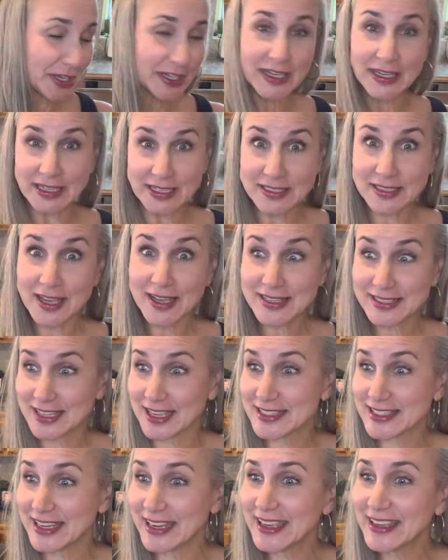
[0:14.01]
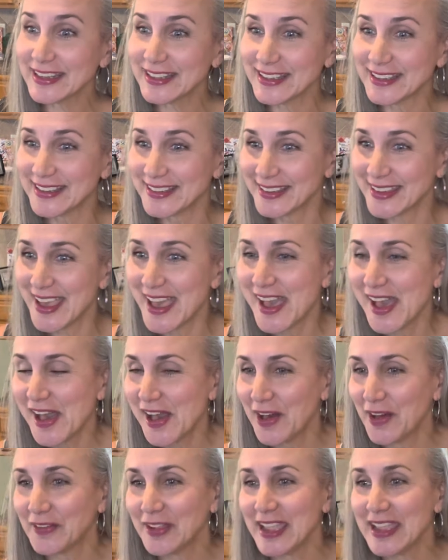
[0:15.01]
And it does, doesn't it?
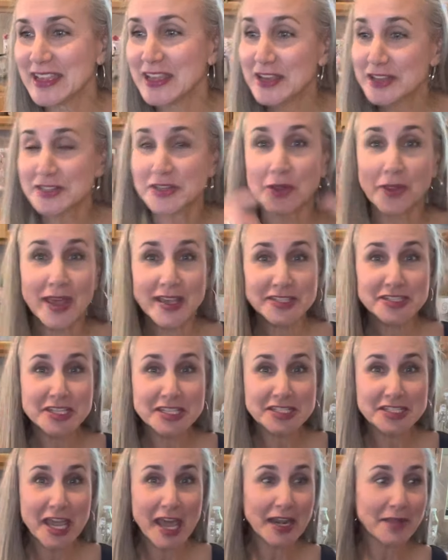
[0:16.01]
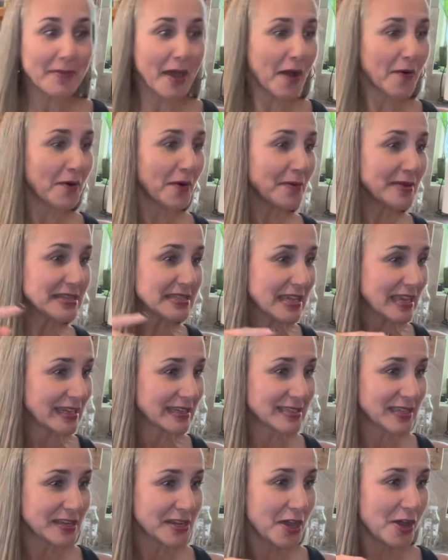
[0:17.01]
Okay, so let's just chat about what we did. Because
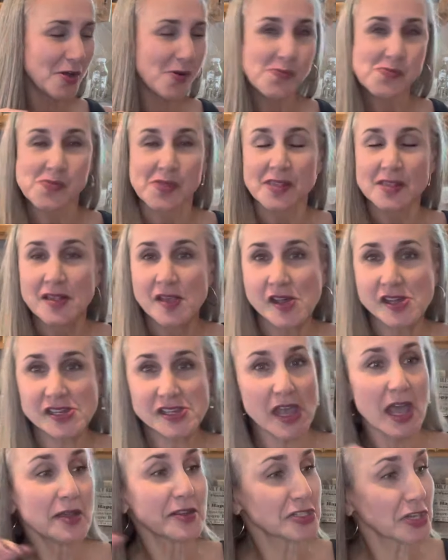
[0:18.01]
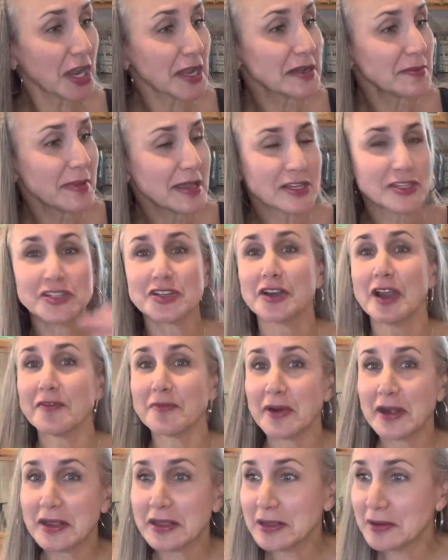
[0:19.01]
I know I tried to make sure
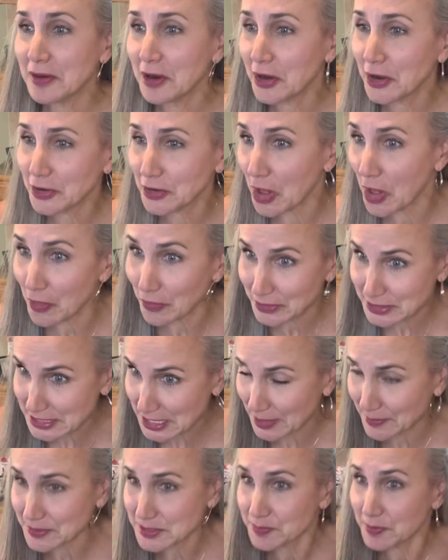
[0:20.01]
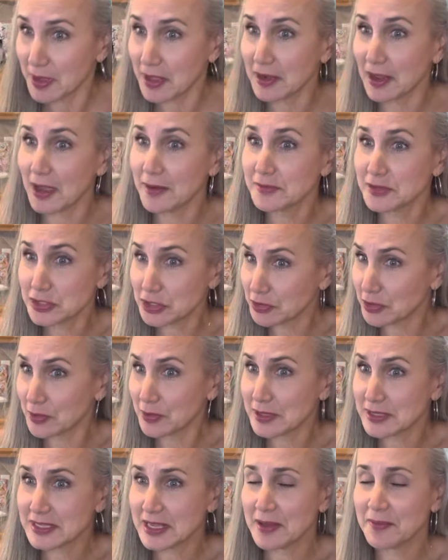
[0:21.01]
everybody heard all the tips, but I'm sure there were
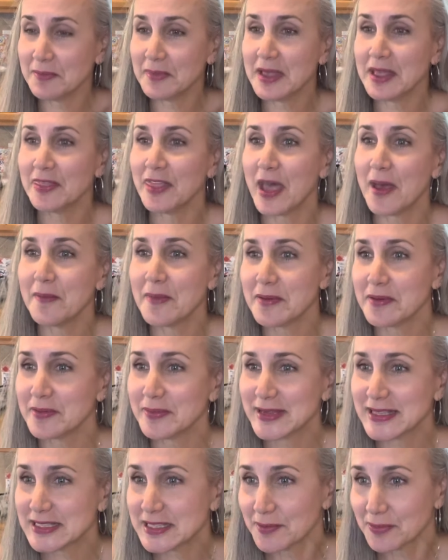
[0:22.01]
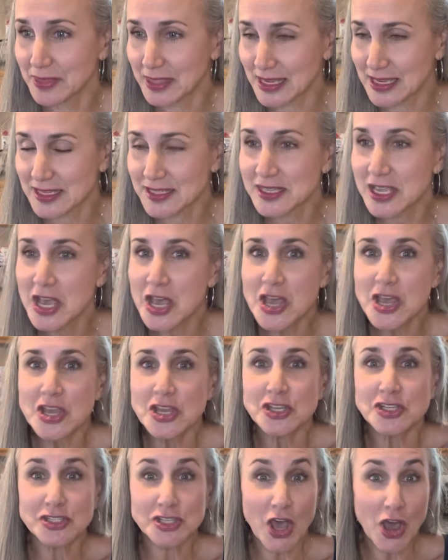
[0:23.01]
some that maybe missed some things.
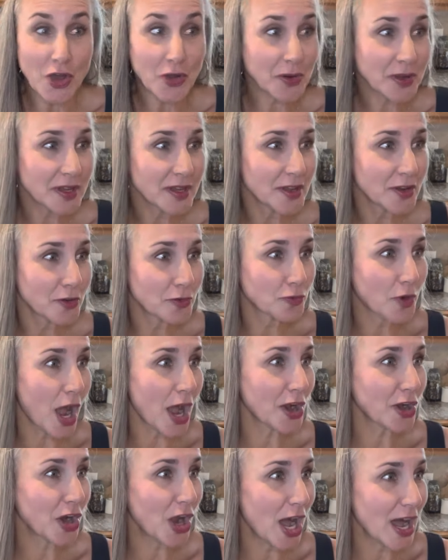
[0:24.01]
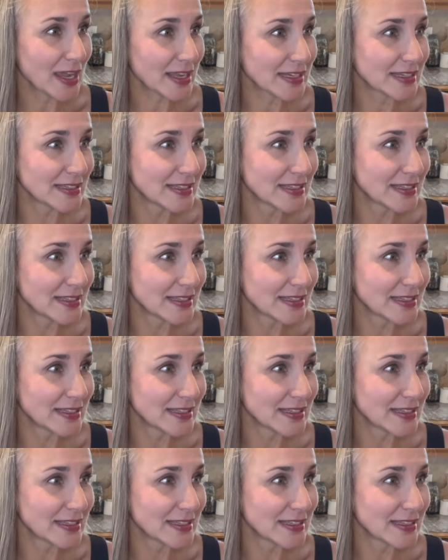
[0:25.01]
So, rock.